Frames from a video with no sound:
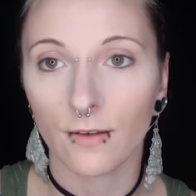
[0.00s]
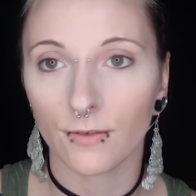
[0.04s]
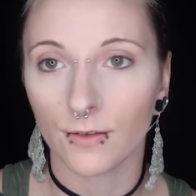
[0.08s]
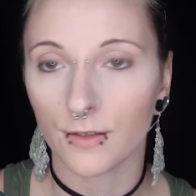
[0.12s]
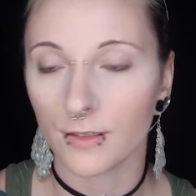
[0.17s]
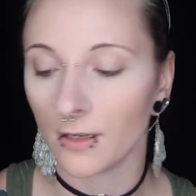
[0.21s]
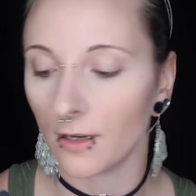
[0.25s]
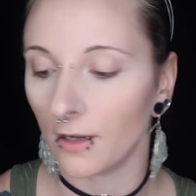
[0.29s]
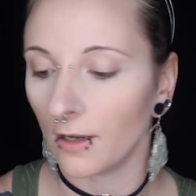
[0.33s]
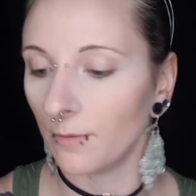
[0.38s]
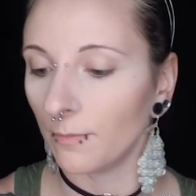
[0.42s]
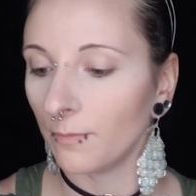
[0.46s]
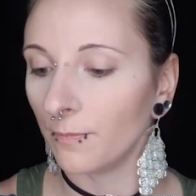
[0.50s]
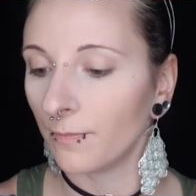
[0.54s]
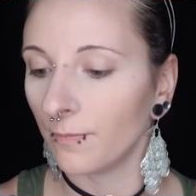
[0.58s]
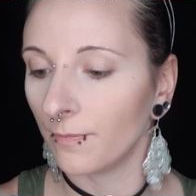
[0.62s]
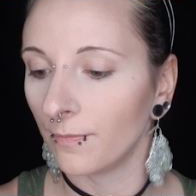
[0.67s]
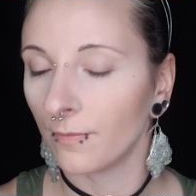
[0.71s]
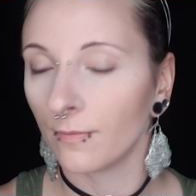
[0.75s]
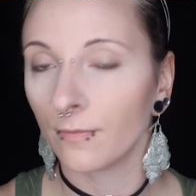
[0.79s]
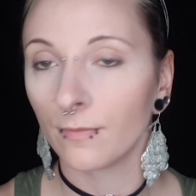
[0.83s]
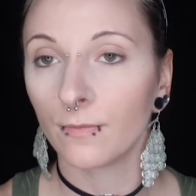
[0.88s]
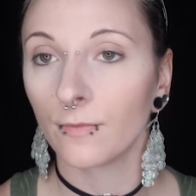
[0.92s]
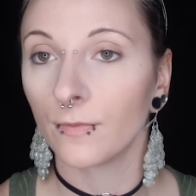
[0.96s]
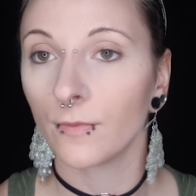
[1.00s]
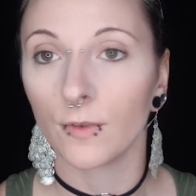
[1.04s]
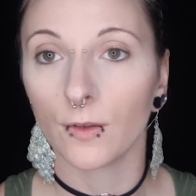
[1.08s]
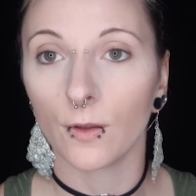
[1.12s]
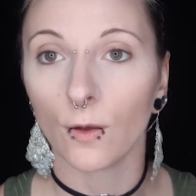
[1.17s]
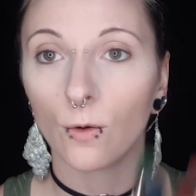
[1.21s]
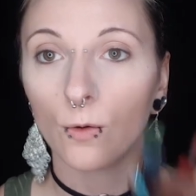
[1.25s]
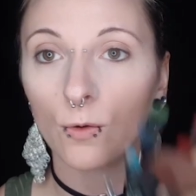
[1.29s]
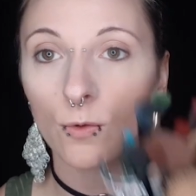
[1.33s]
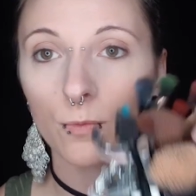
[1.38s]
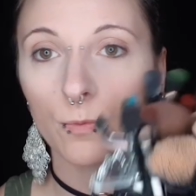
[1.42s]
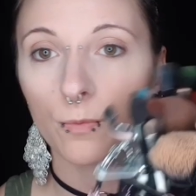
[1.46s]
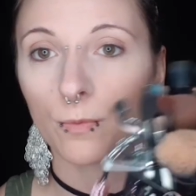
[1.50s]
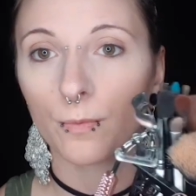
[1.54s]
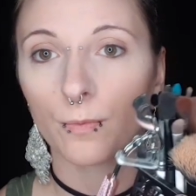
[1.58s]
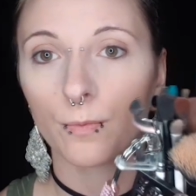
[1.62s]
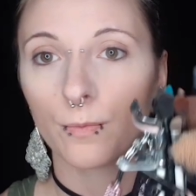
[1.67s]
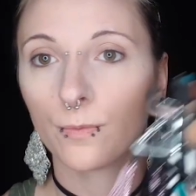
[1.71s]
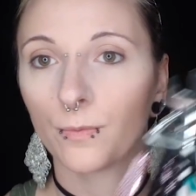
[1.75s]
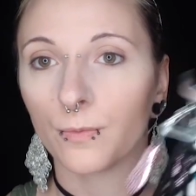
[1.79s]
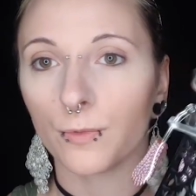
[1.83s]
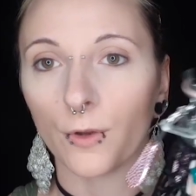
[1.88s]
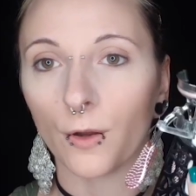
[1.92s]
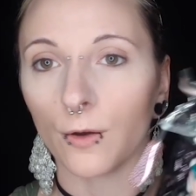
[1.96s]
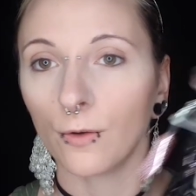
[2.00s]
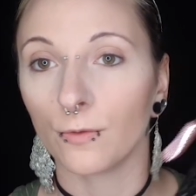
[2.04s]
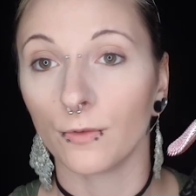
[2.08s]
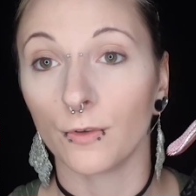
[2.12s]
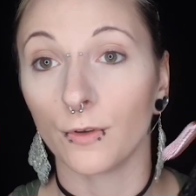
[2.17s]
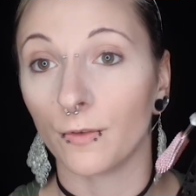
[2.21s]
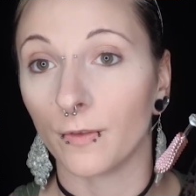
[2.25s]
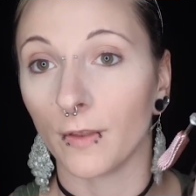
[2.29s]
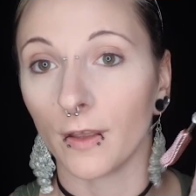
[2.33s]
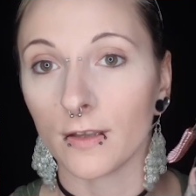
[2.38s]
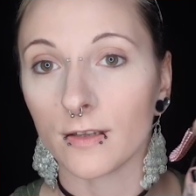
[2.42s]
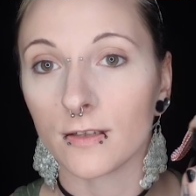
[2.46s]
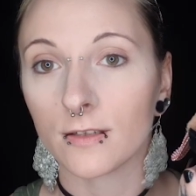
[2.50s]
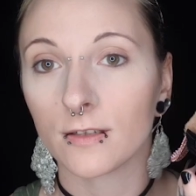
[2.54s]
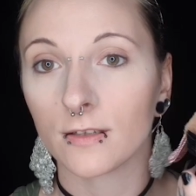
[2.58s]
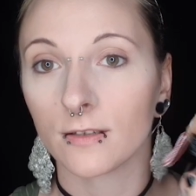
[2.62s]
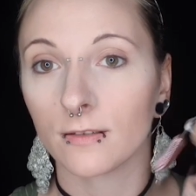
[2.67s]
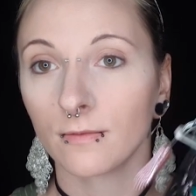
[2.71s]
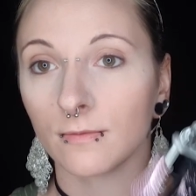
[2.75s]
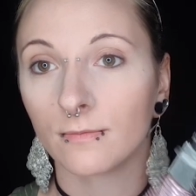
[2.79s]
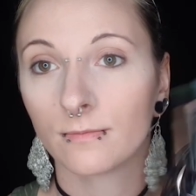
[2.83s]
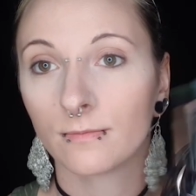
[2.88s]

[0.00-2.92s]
Time. Don't do this.